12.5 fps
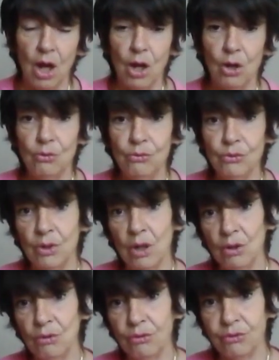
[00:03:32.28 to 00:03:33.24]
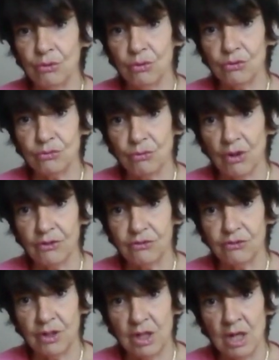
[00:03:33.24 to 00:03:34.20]
"Oh no," thought
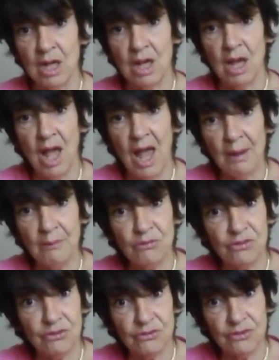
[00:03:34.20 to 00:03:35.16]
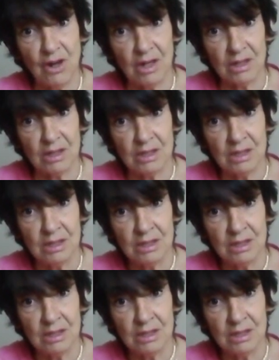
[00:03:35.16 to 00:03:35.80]
Rusty, "I'm stuck.